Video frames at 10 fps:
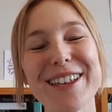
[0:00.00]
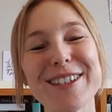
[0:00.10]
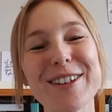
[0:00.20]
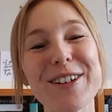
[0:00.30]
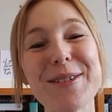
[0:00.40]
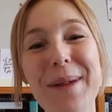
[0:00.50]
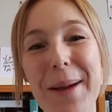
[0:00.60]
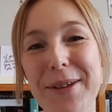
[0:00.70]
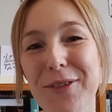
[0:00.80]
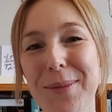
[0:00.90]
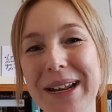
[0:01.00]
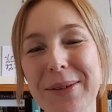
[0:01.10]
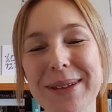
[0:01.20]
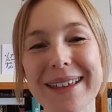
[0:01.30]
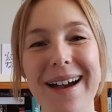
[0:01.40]
So you might be familiar
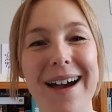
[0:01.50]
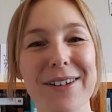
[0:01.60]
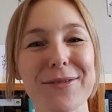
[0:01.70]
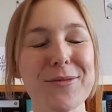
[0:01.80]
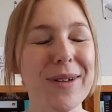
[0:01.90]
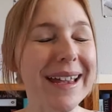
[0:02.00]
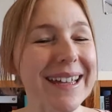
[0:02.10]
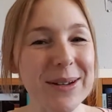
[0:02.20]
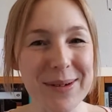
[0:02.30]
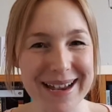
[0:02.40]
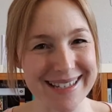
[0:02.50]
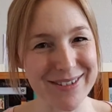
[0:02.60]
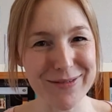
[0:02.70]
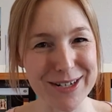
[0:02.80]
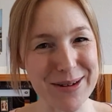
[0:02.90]
with the kind of regular ways
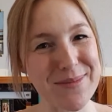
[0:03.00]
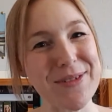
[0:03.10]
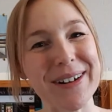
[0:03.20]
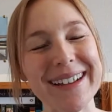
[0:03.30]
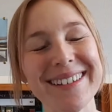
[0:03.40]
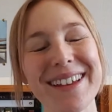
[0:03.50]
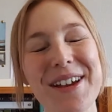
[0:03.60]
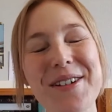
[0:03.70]
of vision boarding.